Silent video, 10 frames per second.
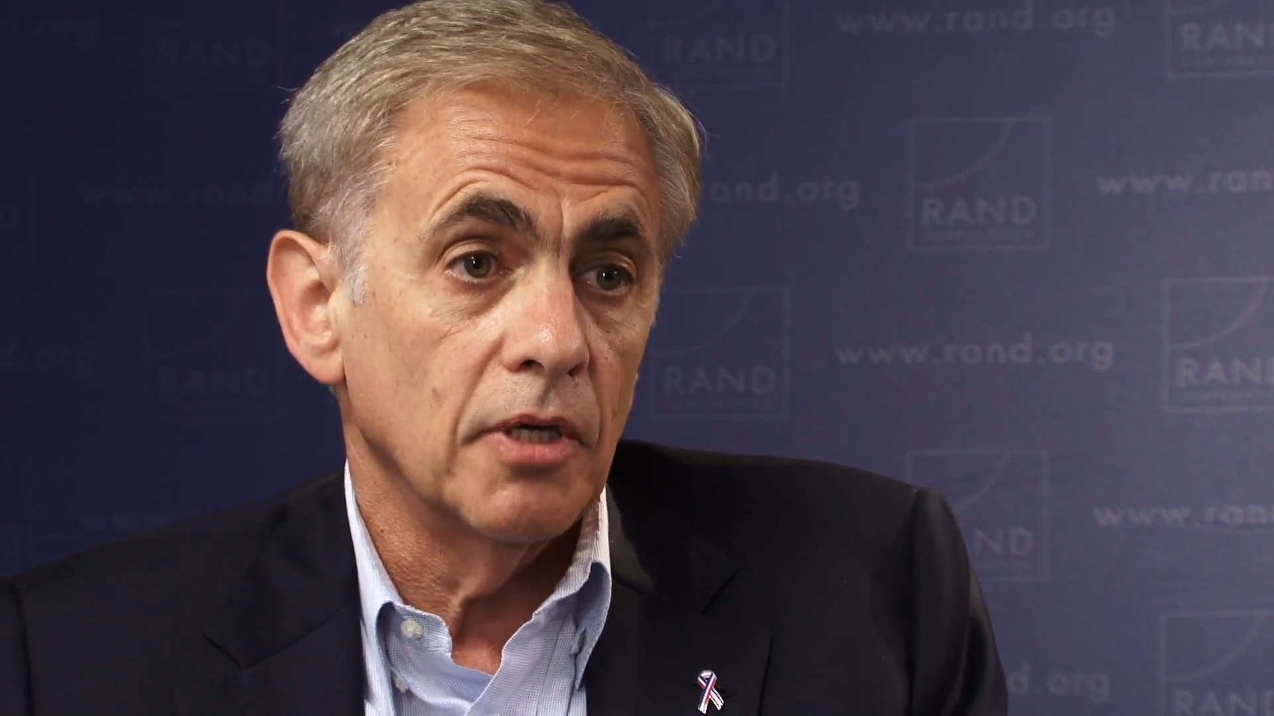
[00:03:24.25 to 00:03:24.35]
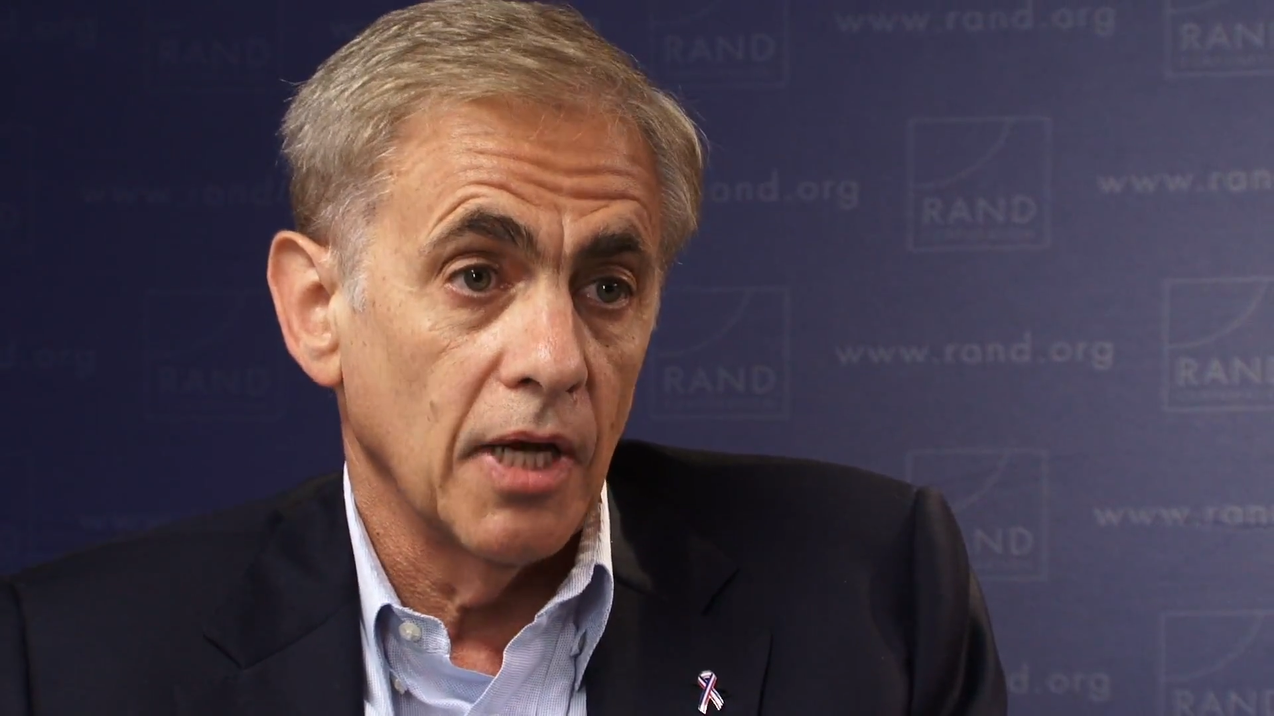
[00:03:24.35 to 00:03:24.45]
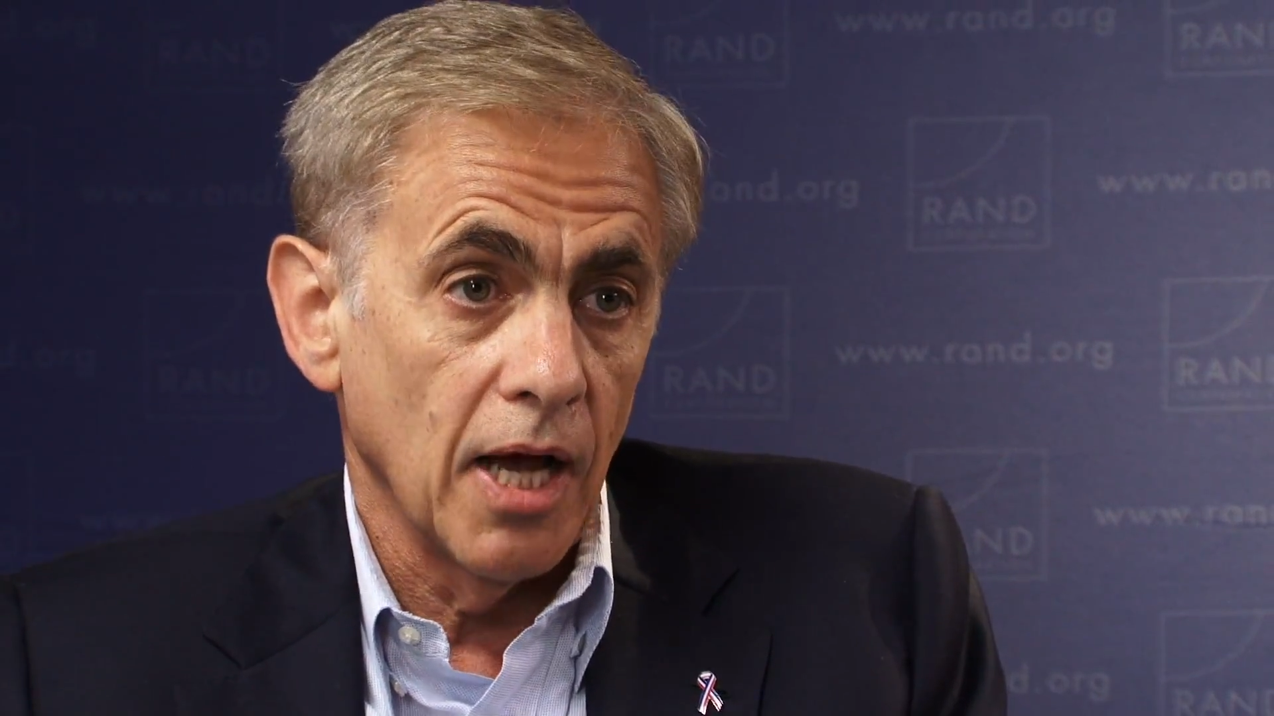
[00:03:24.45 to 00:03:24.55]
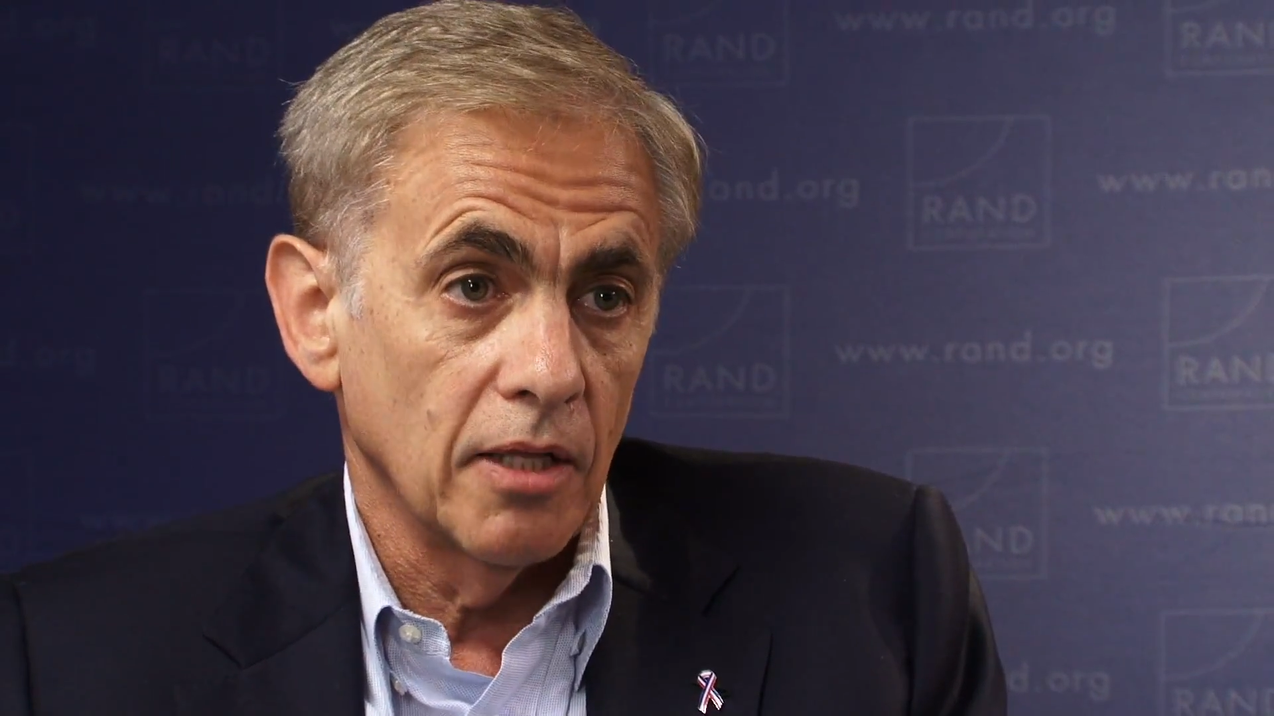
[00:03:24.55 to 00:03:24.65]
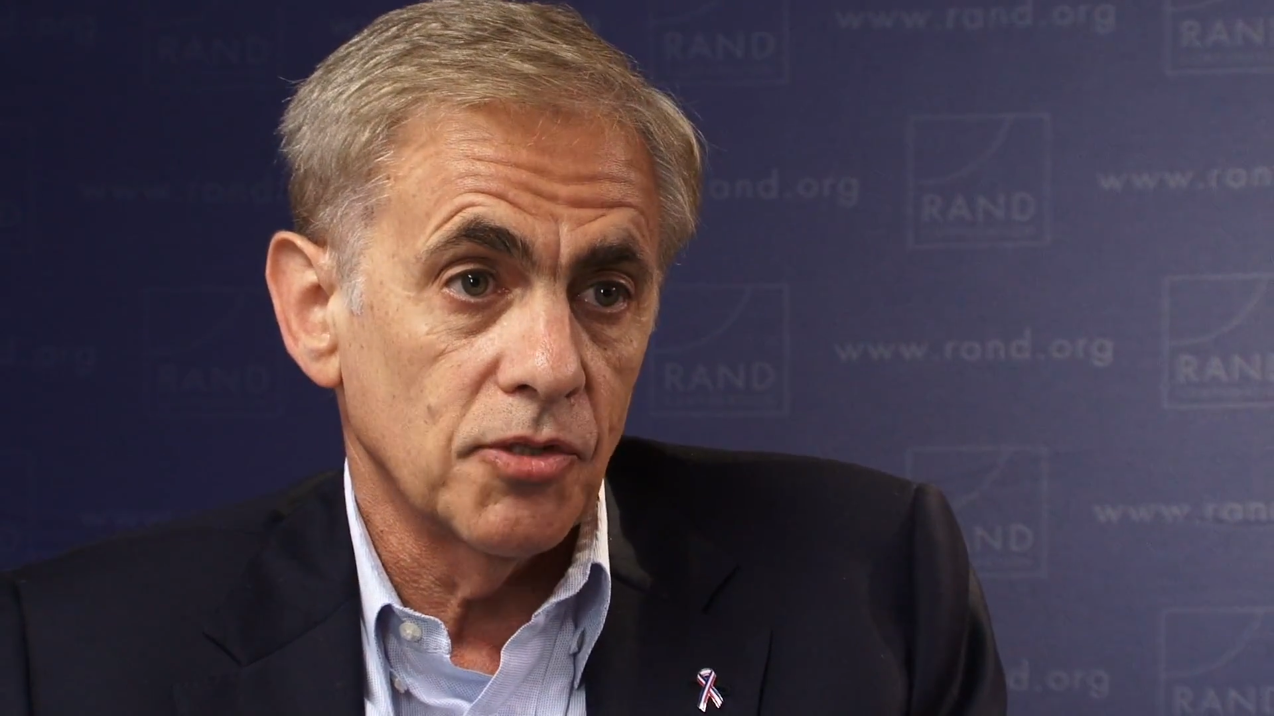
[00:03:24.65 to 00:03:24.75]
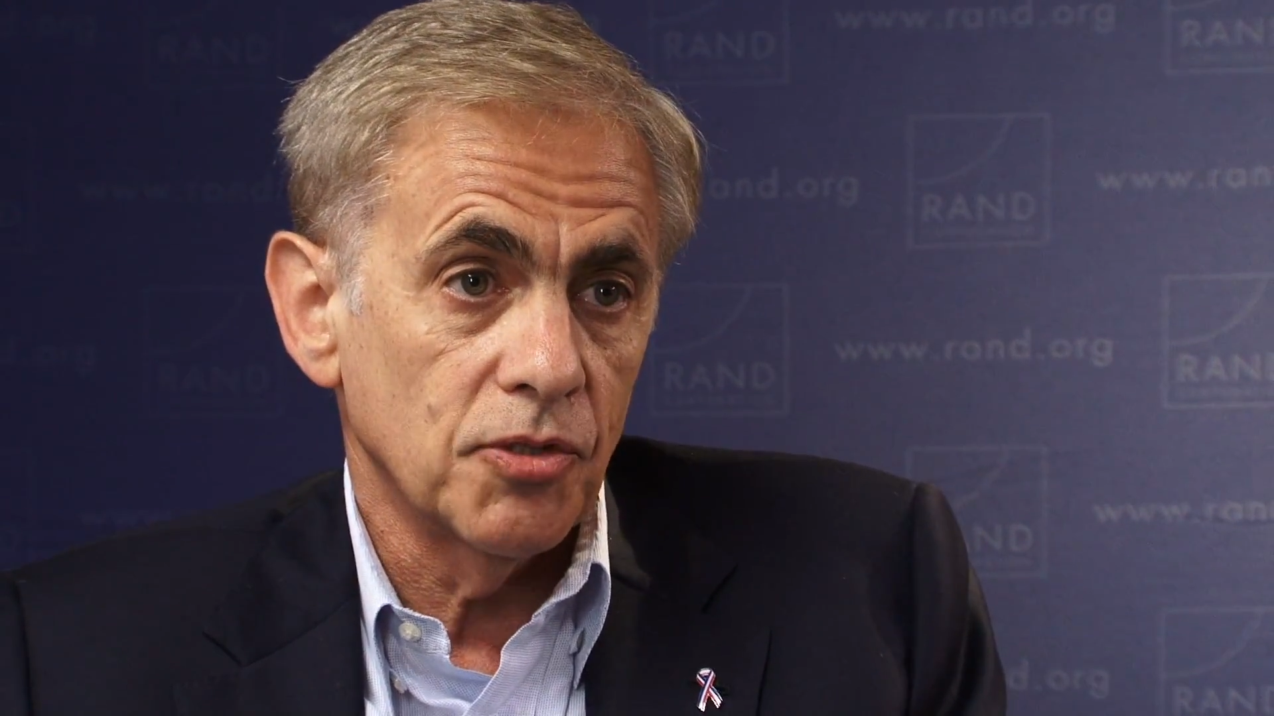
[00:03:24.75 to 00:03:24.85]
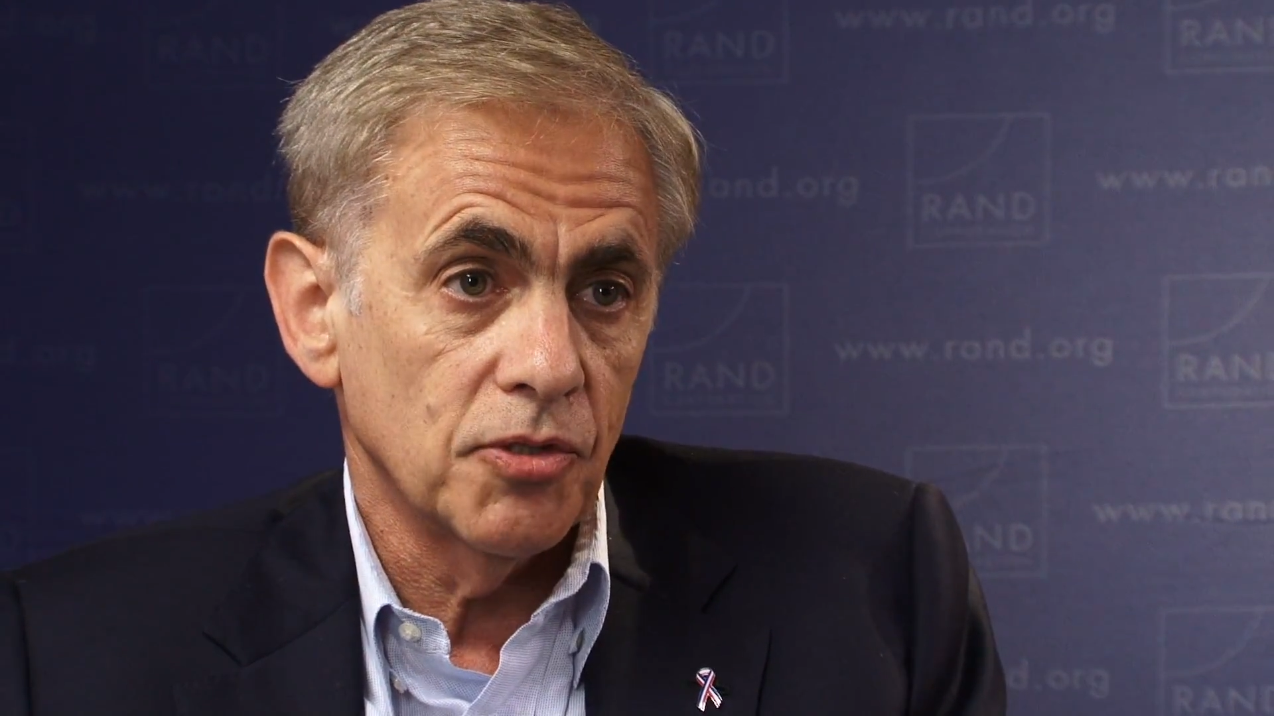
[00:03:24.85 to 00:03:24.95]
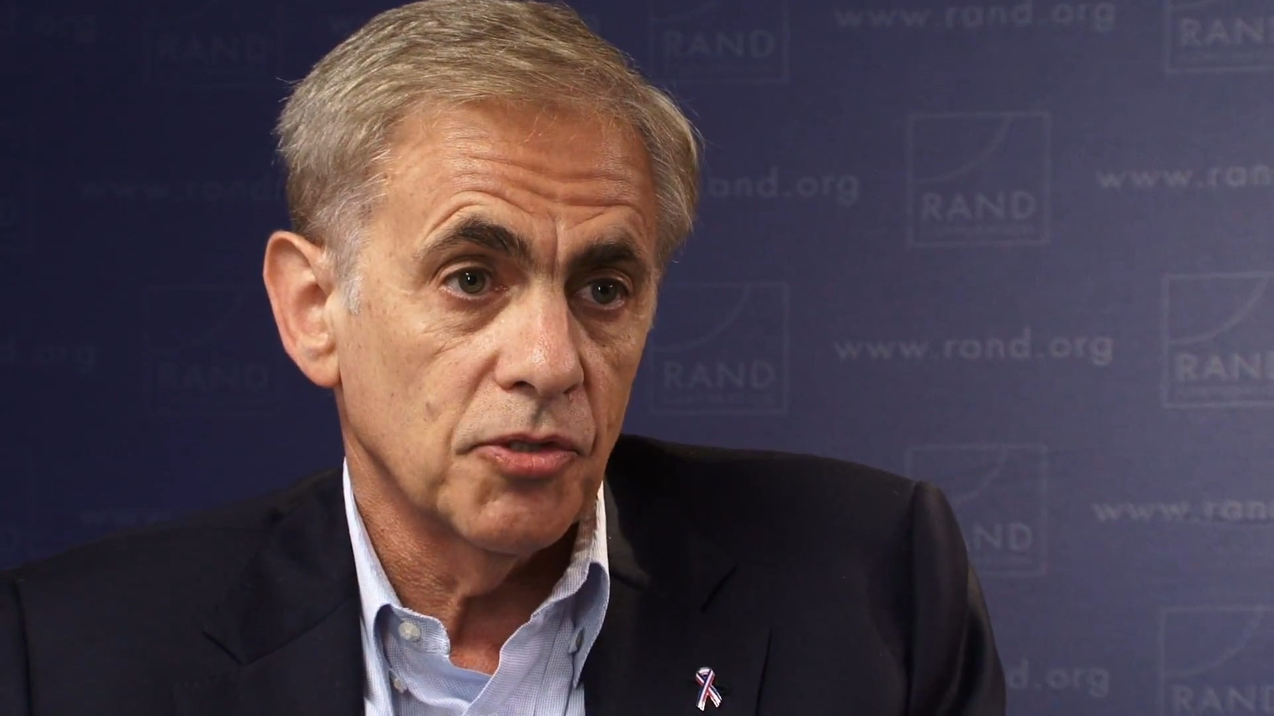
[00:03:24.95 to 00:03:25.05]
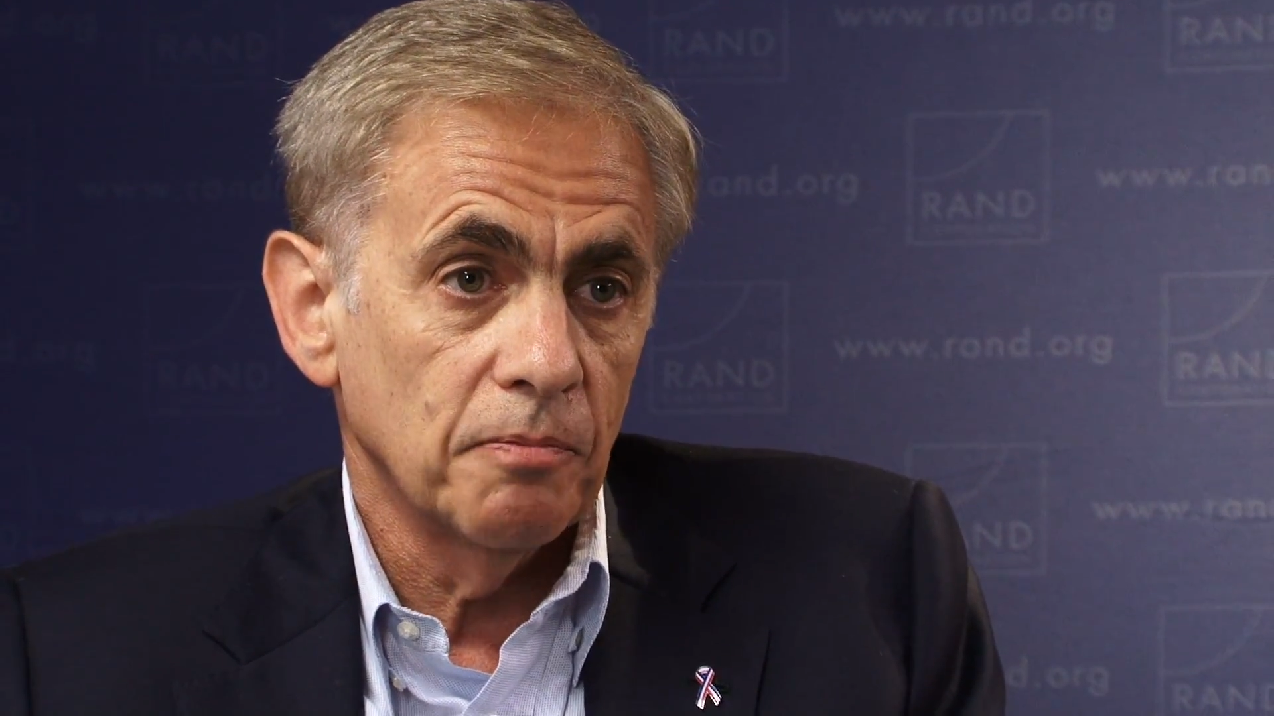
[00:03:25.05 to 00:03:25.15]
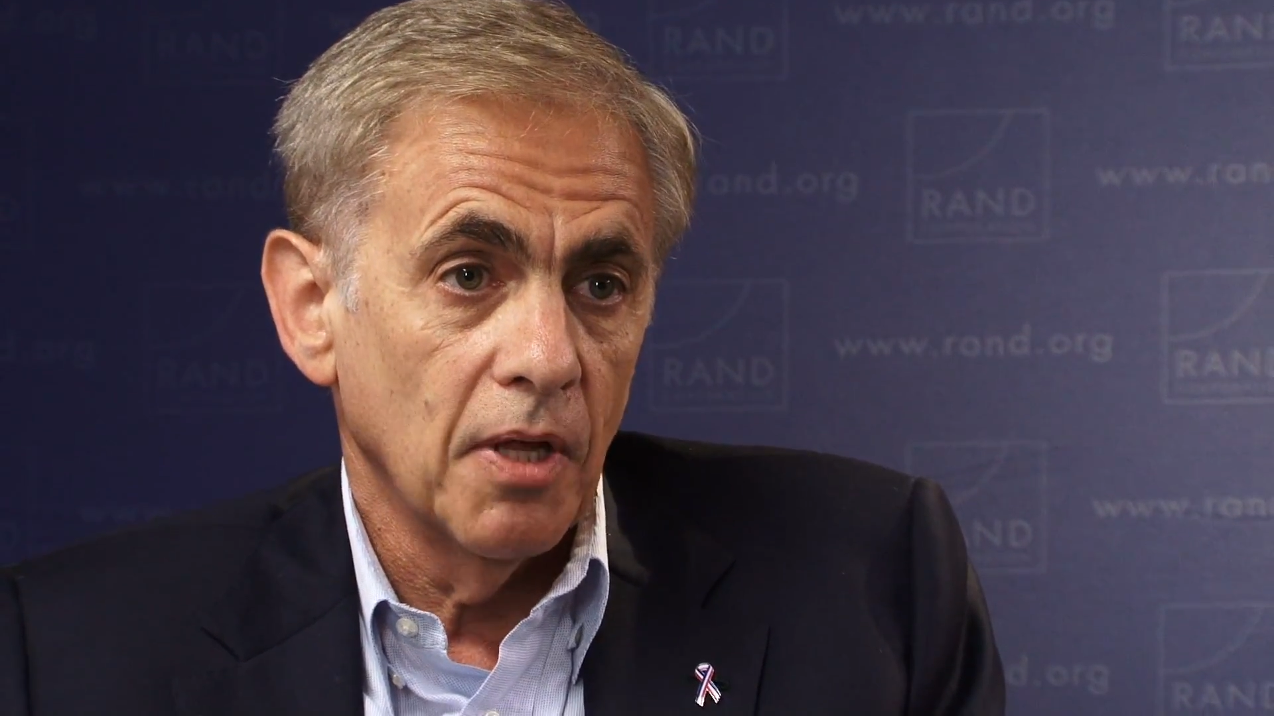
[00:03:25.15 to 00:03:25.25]

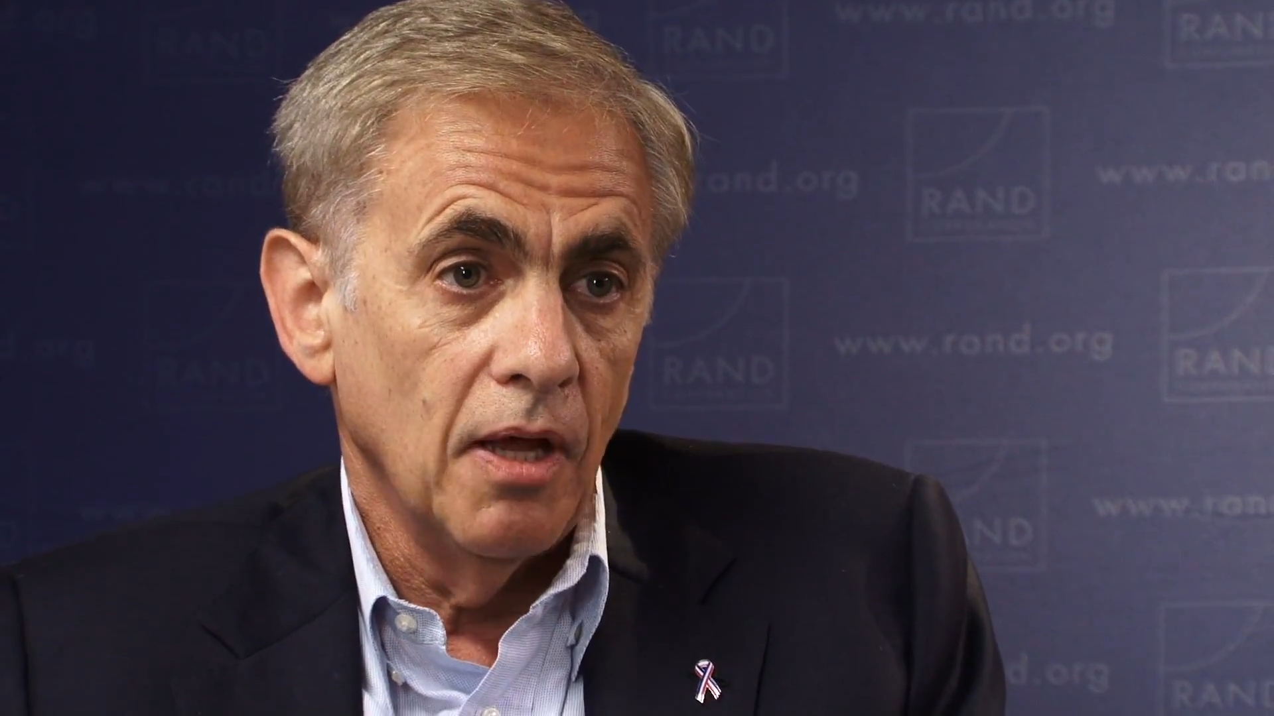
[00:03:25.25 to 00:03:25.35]
analysis.